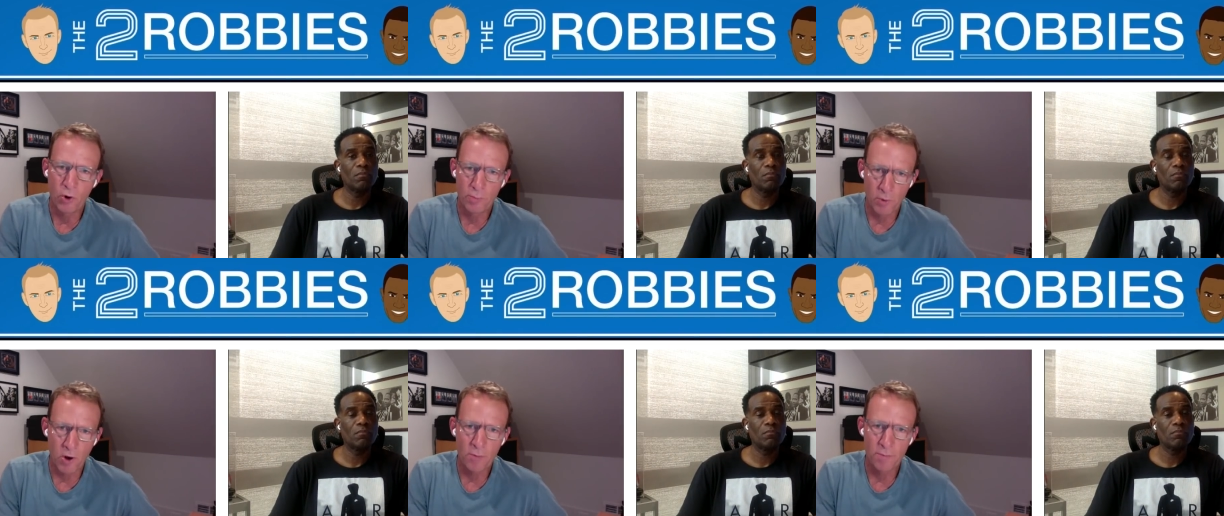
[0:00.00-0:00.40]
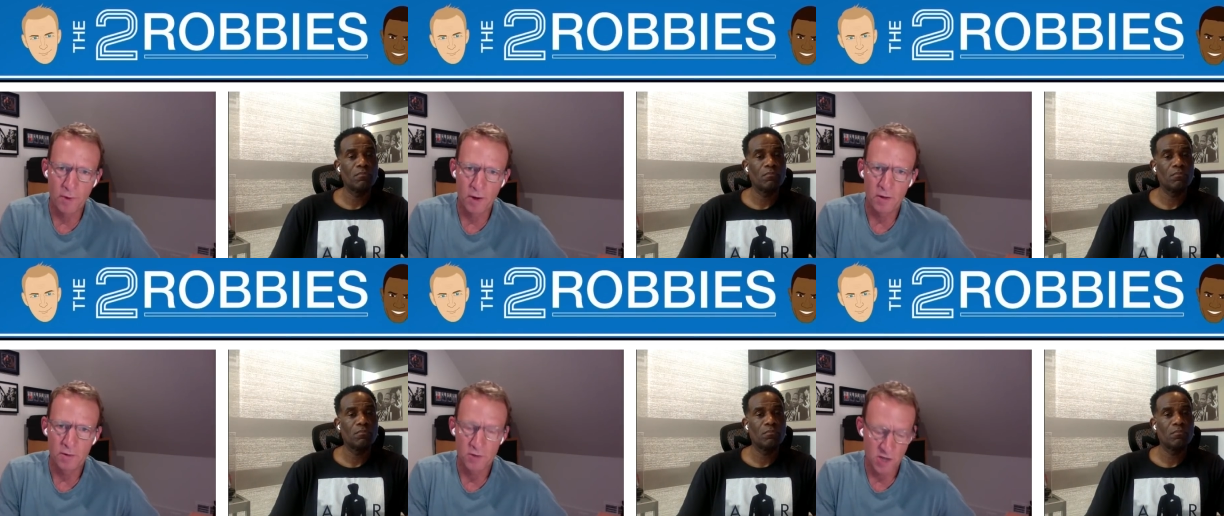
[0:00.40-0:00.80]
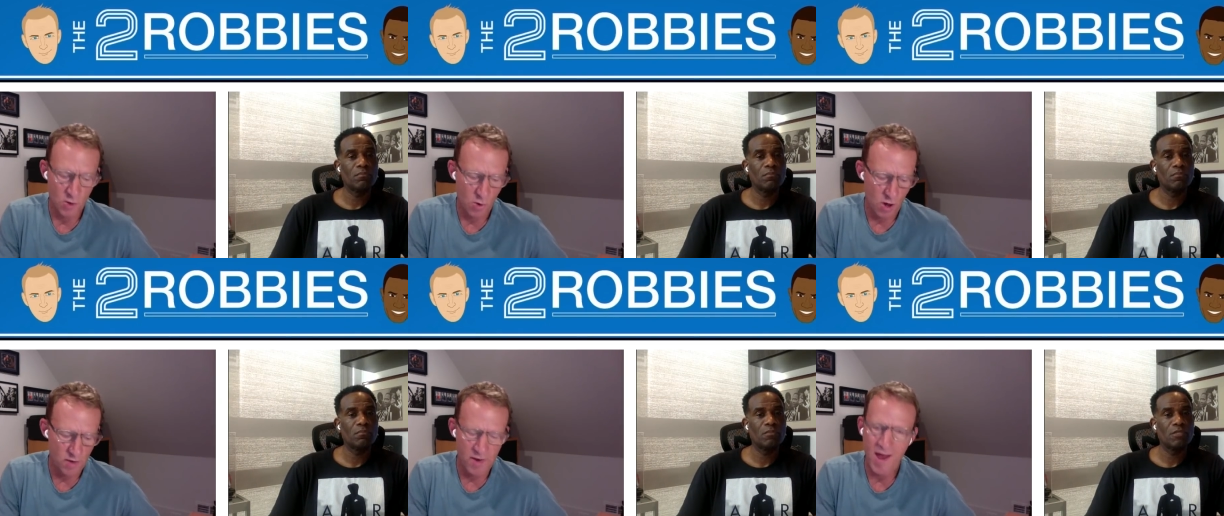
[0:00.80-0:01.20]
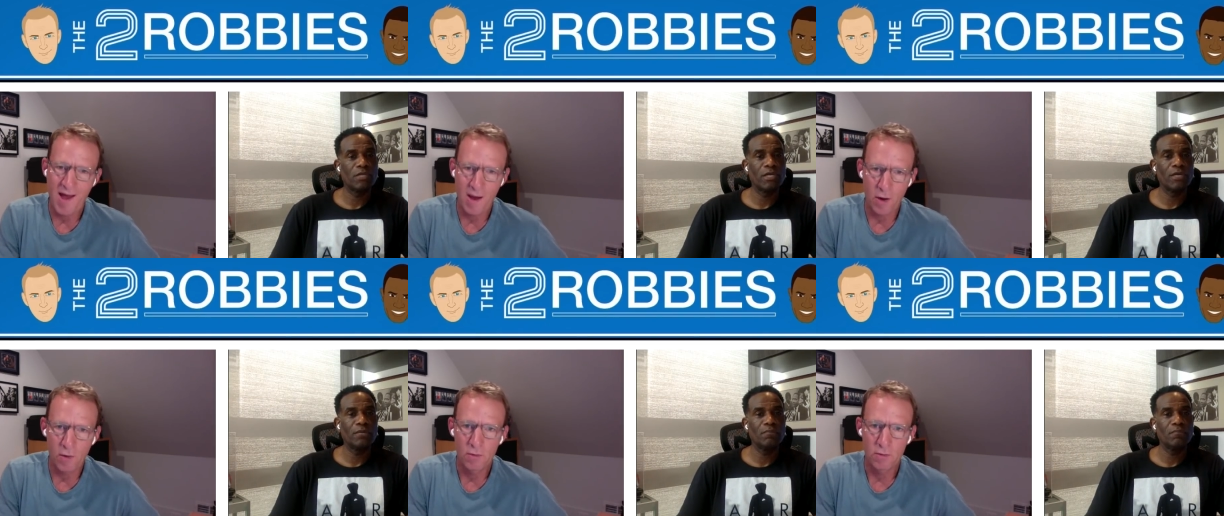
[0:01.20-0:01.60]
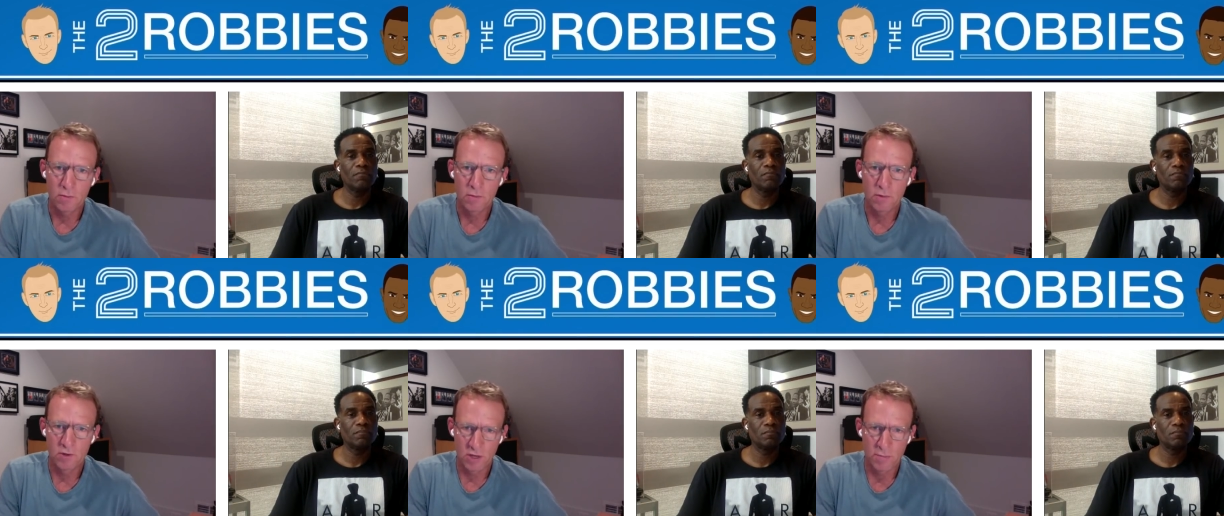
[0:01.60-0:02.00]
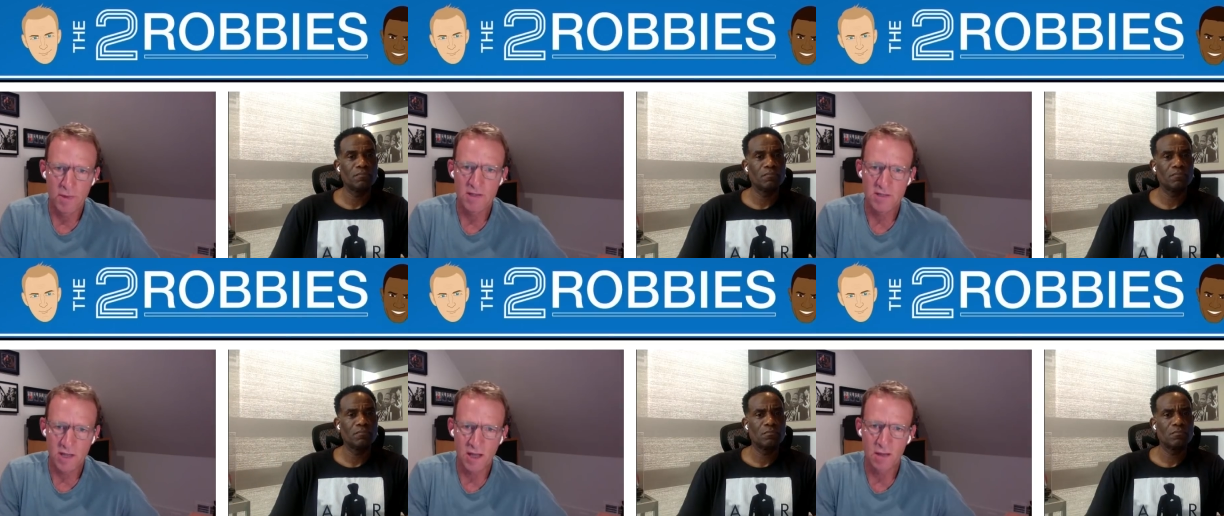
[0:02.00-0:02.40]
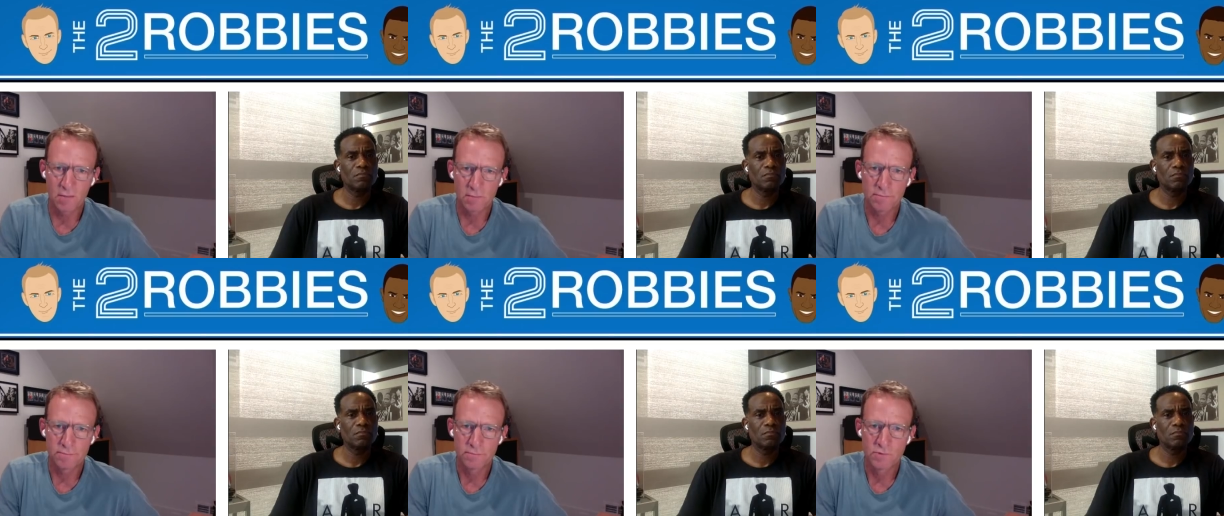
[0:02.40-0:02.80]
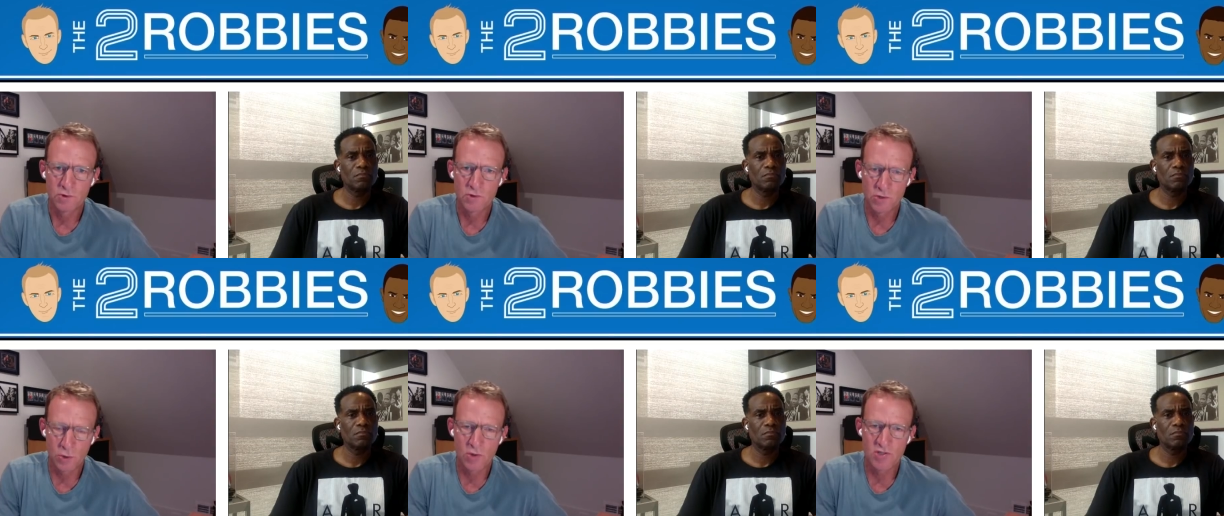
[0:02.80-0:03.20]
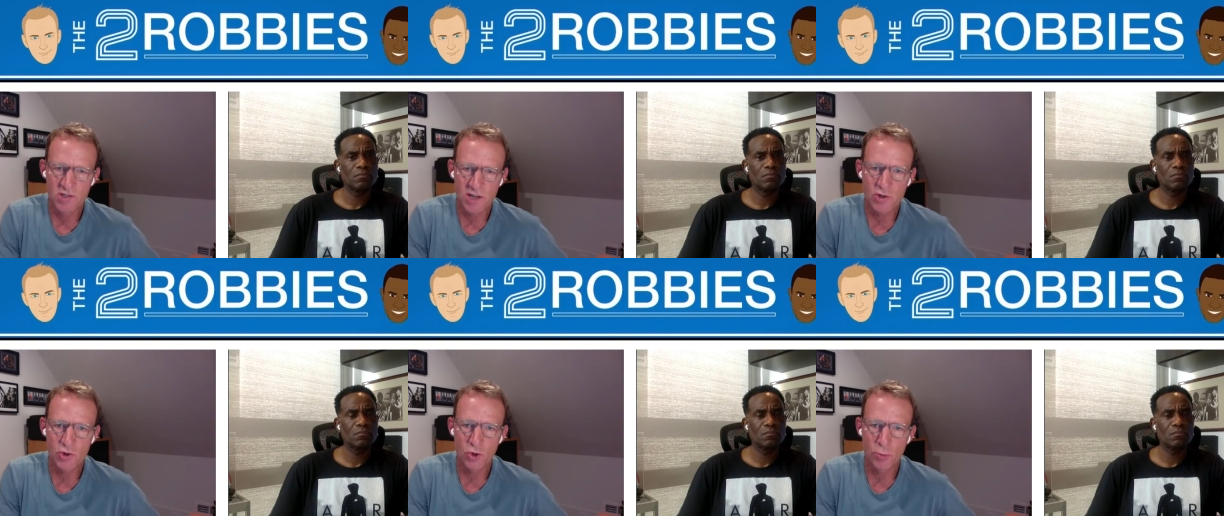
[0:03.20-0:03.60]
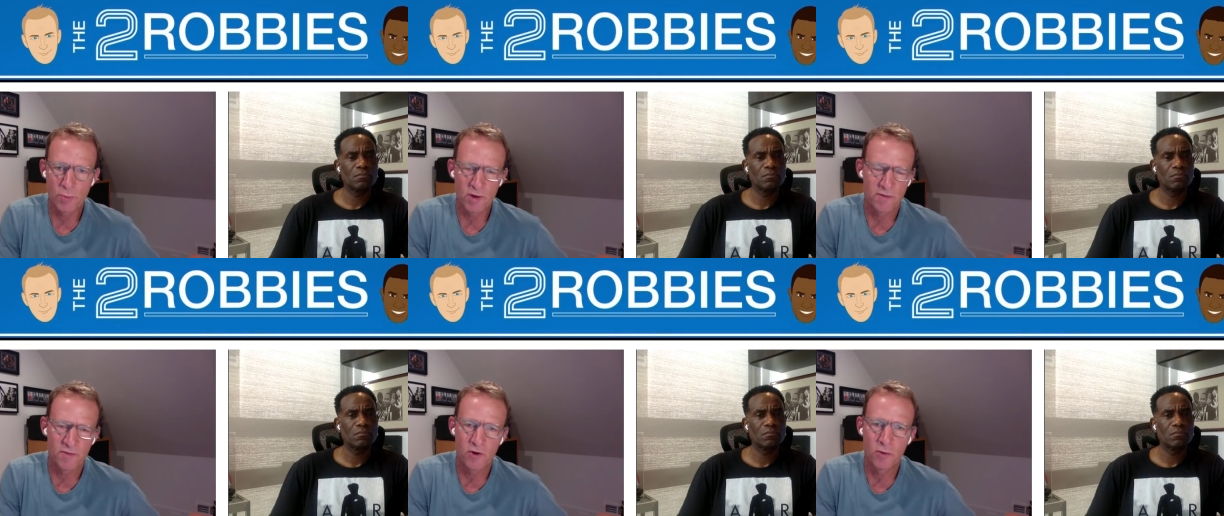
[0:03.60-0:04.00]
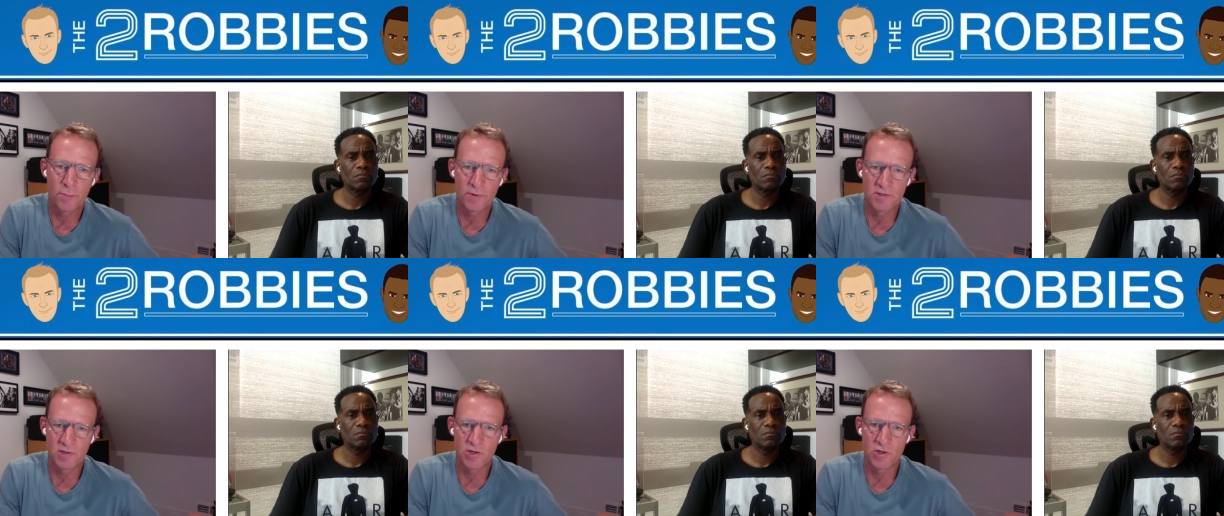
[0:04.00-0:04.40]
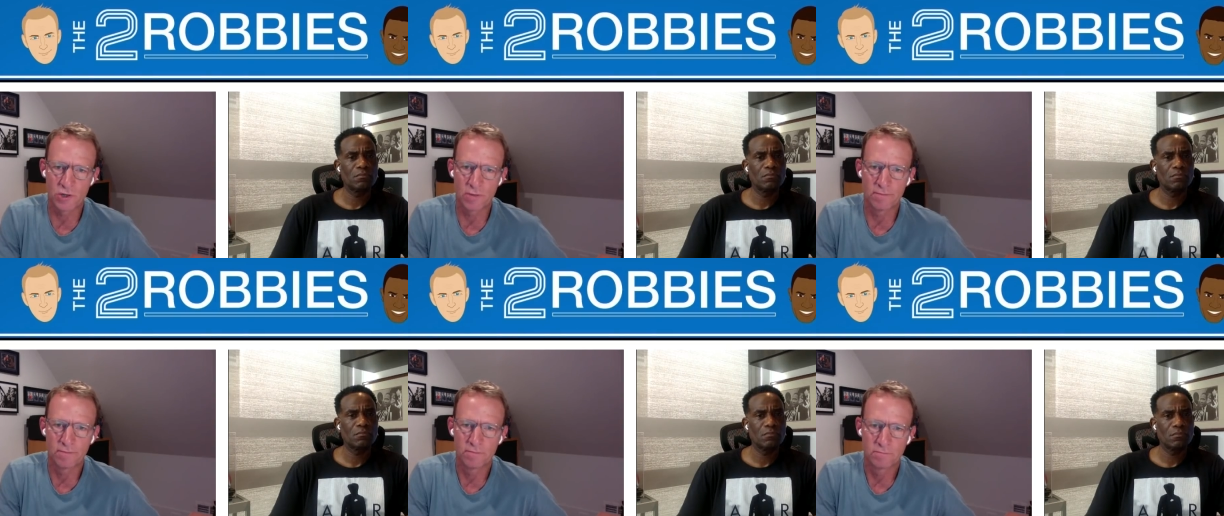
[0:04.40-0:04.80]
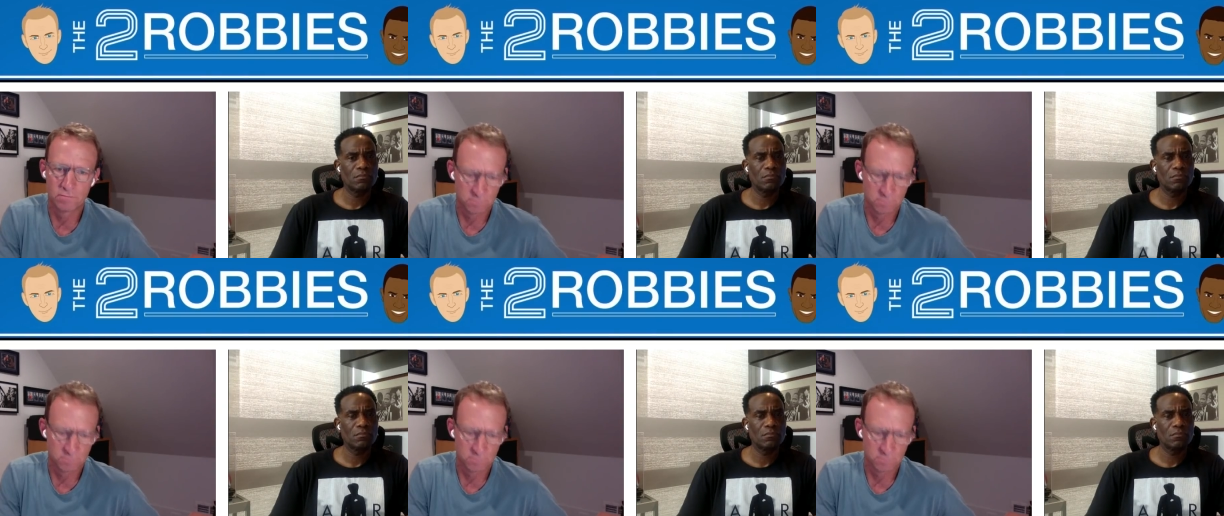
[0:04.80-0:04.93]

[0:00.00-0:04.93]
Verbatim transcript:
Speaker 1: Paul Pogba, you are now yeah. committing to a central midfield position.